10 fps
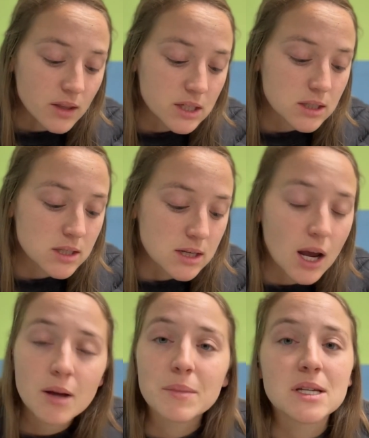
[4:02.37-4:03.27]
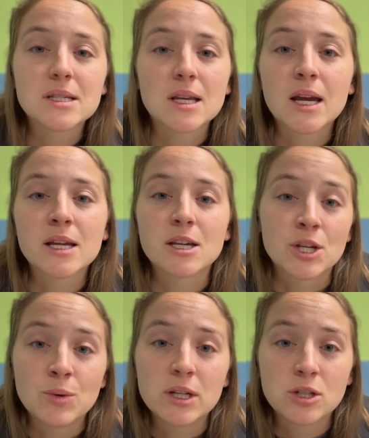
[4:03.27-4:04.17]
this is not me saying
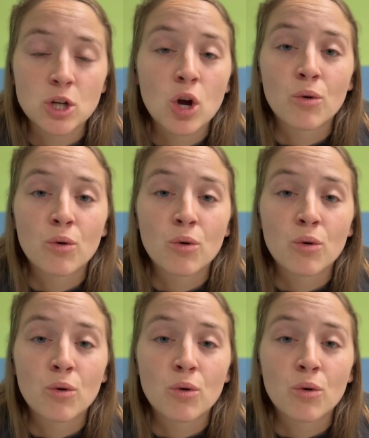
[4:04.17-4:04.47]
that you need to go